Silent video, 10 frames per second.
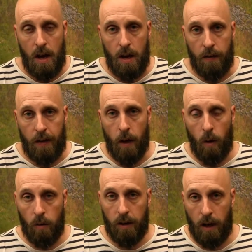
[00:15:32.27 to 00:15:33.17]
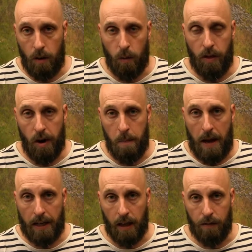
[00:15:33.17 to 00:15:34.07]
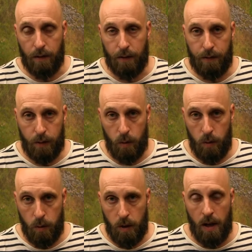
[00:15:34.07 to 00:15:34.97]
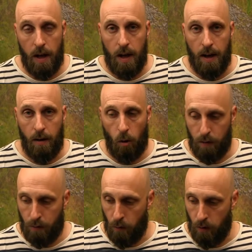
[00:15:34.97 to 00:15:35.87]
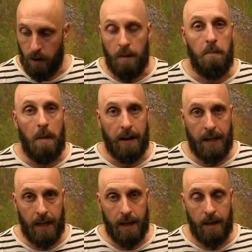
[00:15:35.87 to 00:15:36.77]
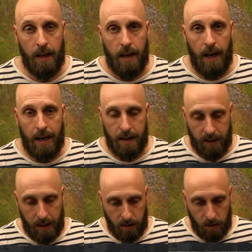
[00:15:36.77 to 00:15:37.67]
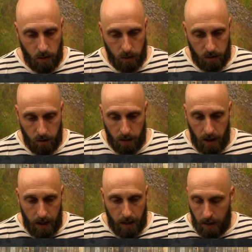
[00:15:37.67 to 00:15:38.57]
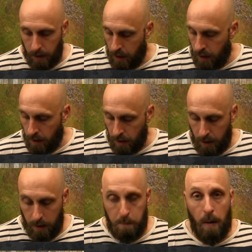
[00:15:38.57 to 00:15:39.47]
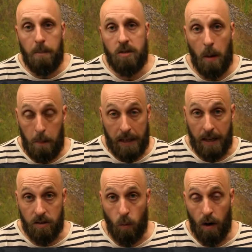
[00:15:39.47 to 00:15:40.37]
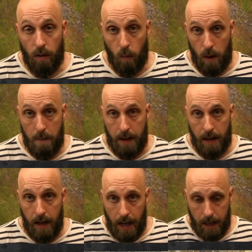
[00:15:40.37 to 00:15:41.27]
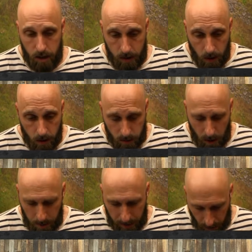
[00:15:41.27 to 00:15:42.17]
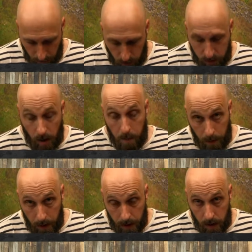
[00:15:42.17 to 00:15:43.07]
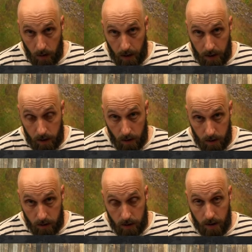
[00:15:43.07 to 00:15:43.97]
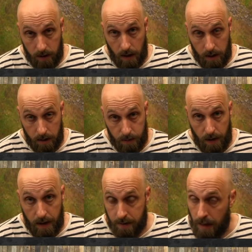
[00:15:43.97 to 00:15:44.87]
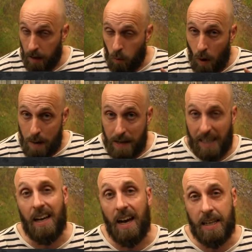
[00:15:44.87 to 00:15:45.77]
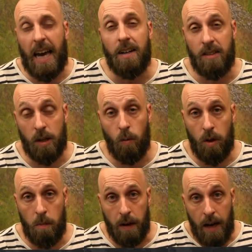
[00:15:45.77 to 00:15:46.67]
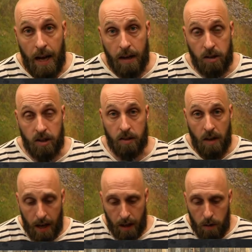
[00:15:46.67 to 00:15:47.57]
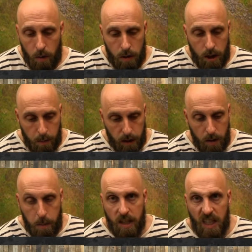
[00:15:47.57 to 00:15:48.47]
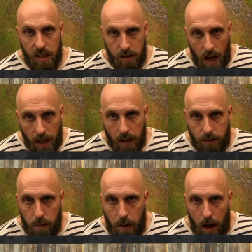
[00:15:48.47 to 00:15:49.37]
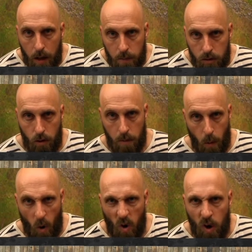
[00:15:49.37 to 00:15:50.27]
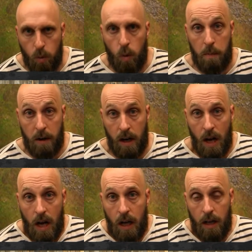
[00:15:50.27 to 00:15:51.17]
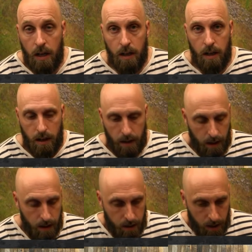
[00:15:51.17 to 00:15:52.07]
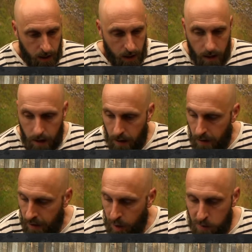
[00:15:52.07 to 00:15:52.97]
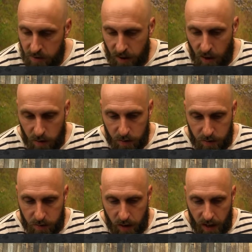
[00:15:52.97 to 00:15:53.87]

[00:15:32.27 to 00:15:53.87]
that they hold out when they're begging for food or for money. And as he gets closer, he bumps up against one of the women, and she turns to him and kind of looks up into his face, not quite making eye contact with him, and she says, "Would you please give some alms to a poor old woman?" And he himself